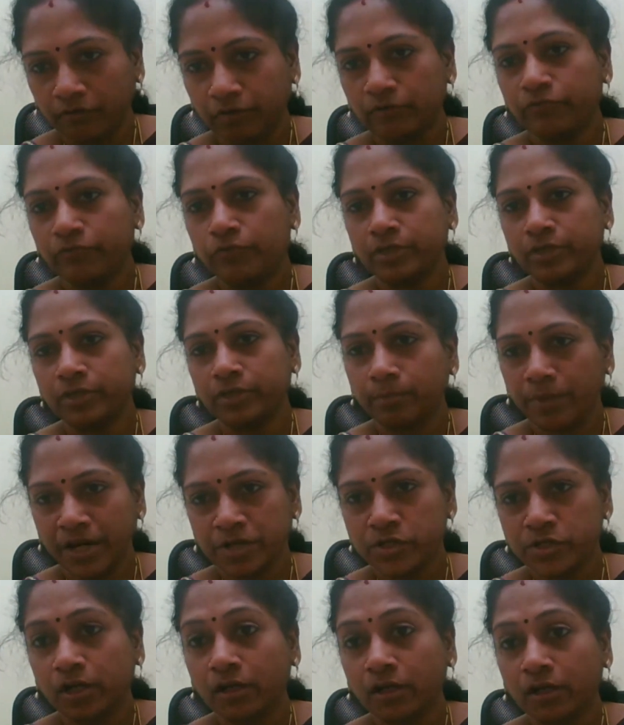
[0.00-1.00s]
given for
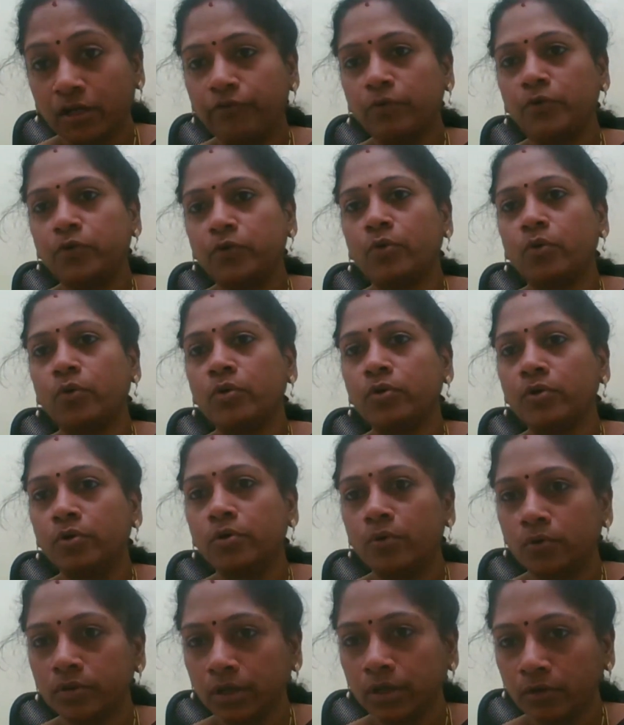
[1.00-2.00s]
the patient if you
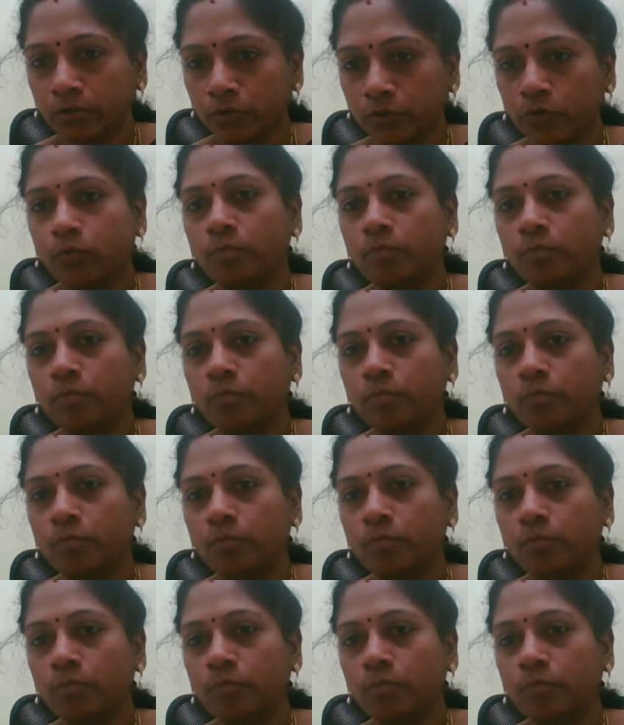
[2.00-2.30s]
don't know the